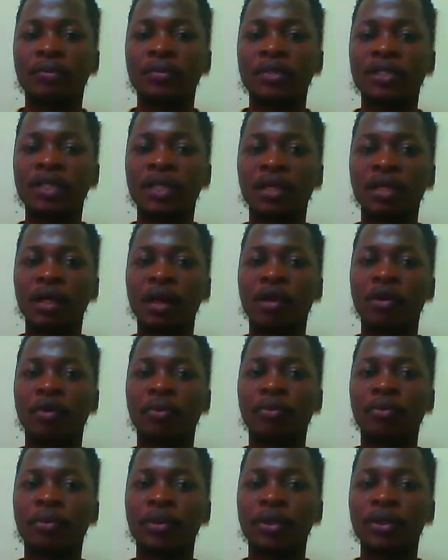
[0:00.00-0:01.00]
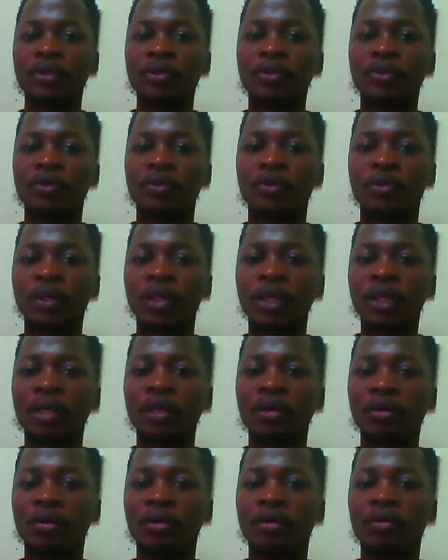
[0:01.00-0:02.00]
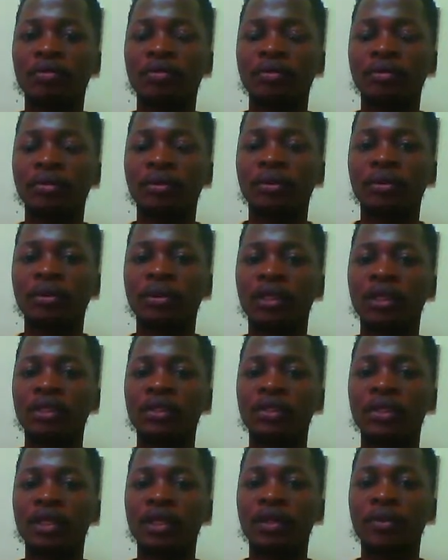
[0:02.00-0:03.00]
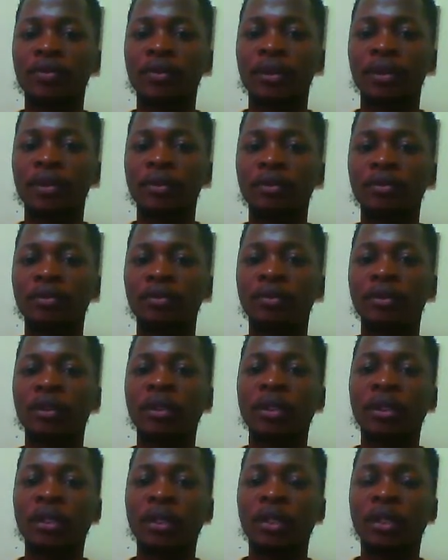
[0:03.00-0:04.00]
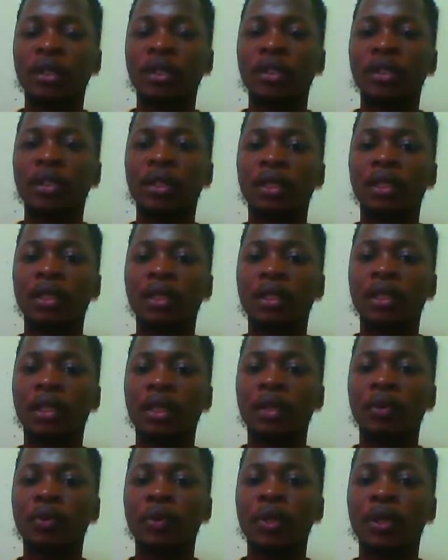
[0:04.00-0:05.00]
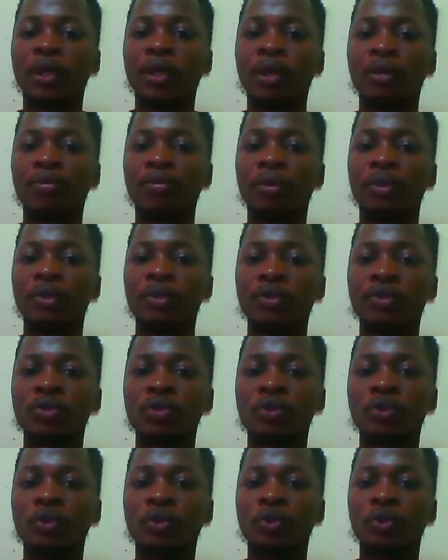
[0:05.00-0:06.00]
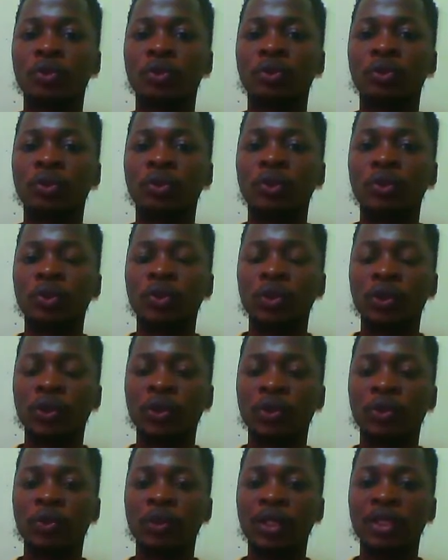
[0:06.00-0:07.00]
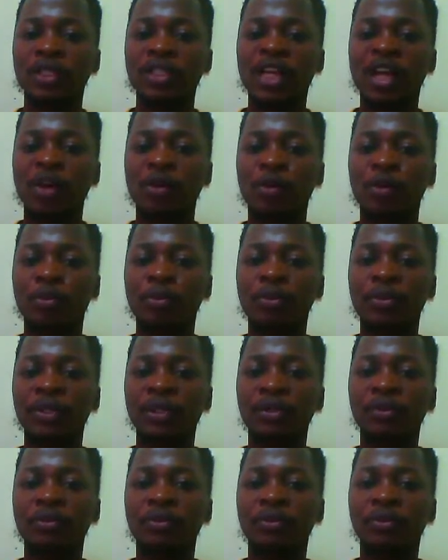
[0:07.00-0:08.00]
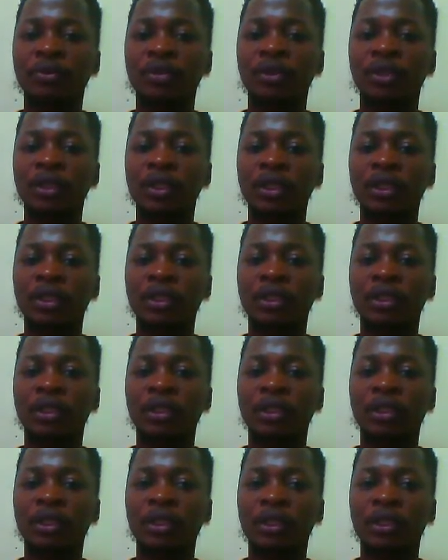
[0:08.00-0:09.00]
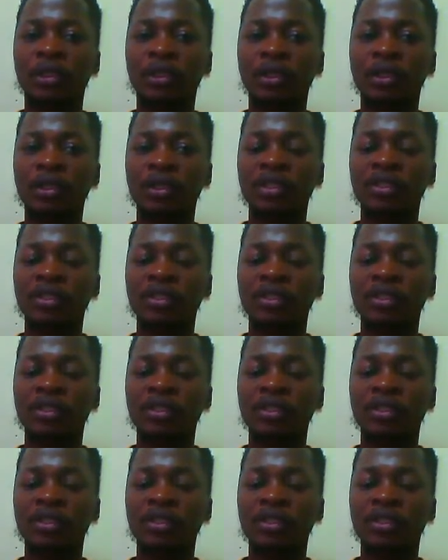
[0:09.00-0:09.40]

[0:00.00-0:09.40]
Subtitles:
take our points to any of this area, and then it will help us to create our polygon in this